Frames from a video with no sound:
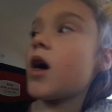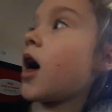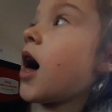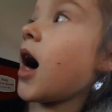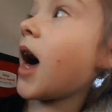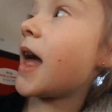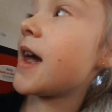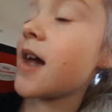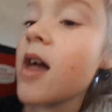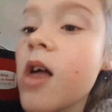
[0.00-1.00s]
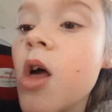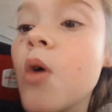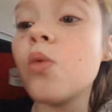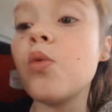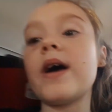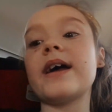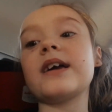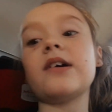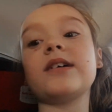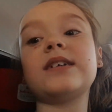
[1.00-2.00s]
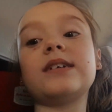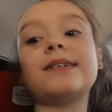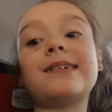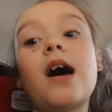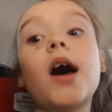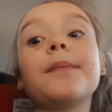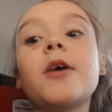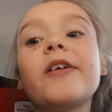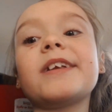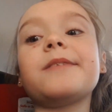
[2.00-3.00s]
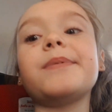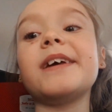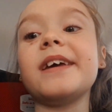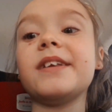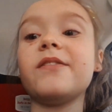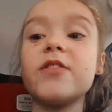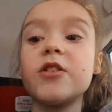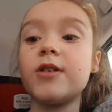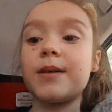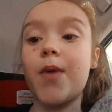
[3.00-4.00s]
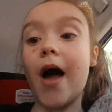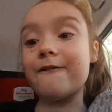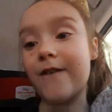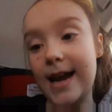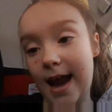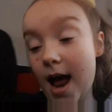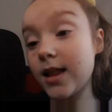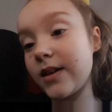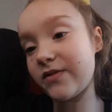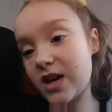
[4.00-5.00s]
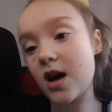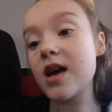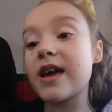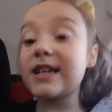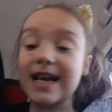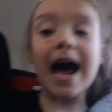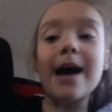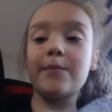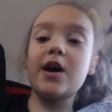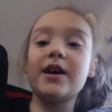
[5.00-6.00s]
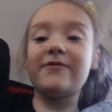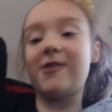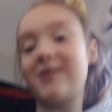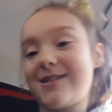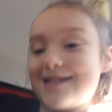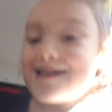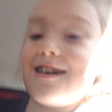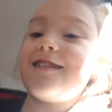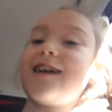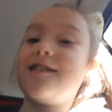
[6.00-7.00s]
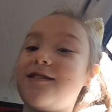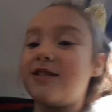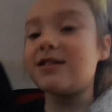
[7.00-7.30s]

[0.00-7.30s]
Hi. We're going to I'm going to be interviewing my friend Olivia. It's Amber. I forgot to say that at the start.